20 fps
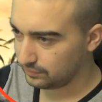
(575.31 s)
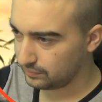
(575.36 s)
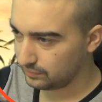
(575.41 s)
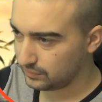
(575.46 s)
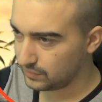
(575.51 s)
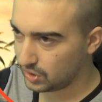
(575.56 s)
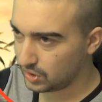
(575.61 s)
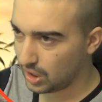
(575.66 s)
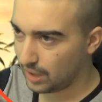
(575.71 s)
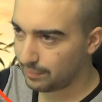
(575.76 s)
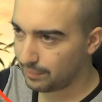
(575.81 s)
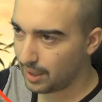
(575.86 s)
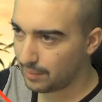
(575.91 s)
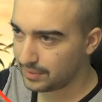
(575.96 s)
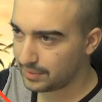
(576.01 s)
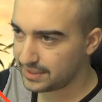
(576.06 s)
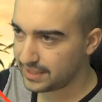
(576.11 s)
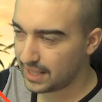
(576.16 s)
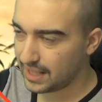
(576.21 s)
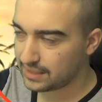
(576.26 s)
Try and pump
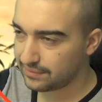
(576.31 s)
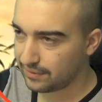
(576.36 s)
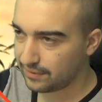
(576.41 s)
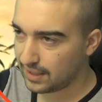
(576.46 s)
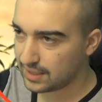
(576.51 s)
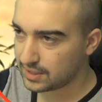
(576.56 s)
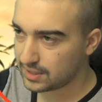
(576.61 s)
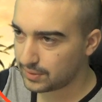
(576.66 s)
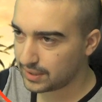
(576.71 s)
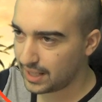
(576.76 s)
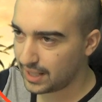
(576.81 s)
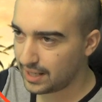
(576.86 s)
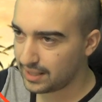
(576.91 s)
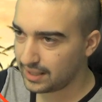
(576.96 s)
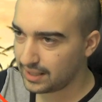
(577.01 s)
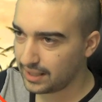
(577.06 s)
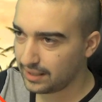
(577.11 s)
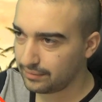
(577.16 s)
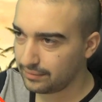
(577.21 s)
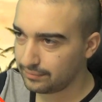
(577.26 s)
this out as fast as we can
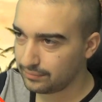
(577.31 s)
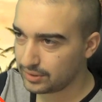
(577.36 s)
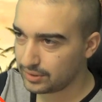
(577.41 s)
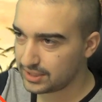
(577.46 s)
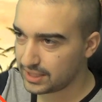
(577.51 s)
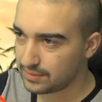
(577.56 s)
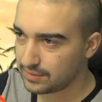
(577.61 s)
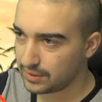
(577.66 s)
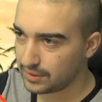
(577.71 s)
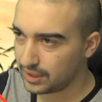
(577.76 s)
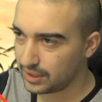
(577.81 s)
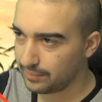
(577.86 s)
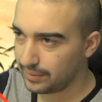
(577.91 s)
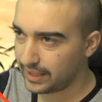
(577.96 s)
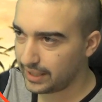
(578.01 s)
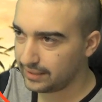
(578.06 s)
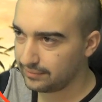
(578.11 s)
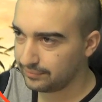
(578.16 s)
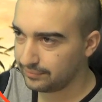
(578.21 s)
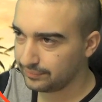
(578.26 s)
here. What's this one gonna
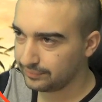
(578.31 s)
be?